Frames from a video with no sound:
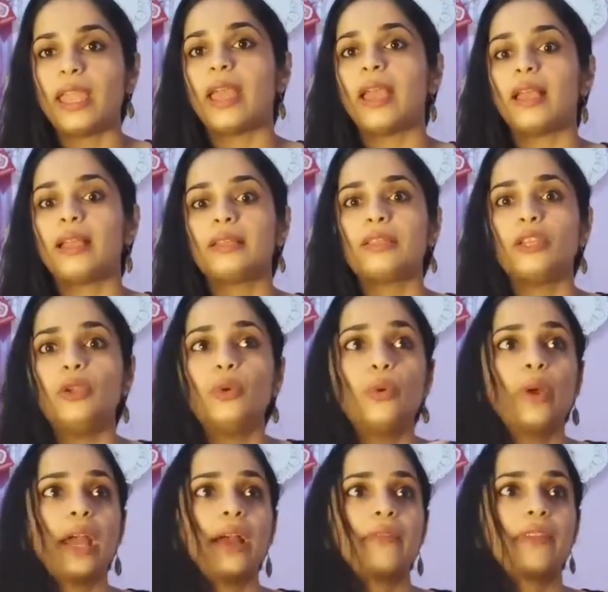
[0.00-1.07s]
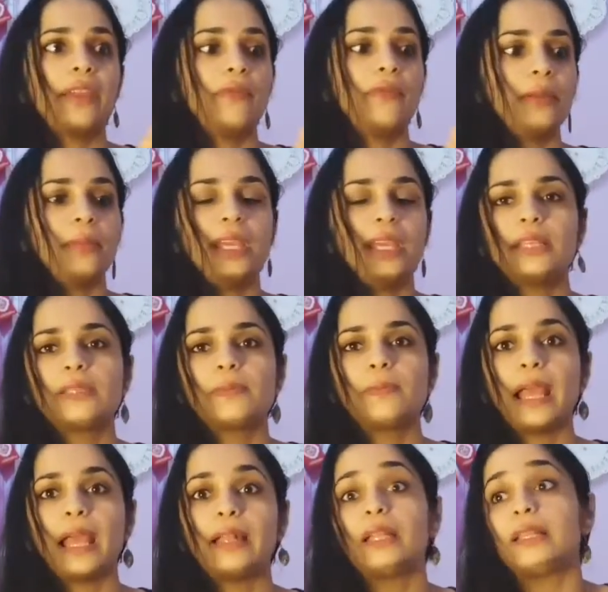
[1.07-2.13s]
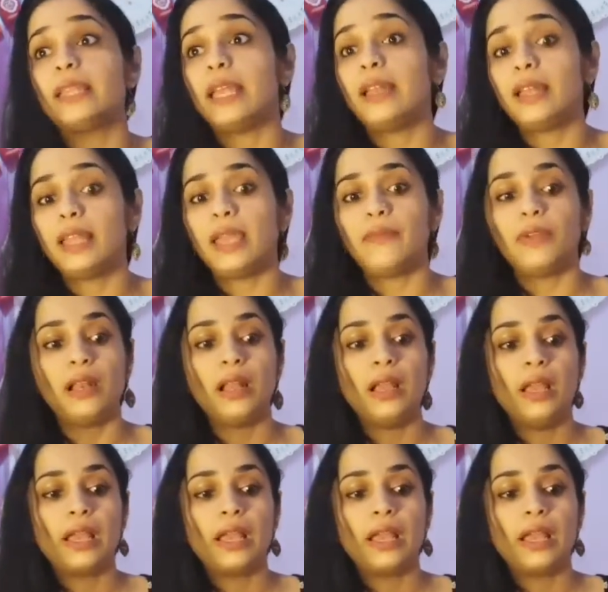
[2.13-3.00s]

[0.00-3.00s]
and you have given me this plan, and then they will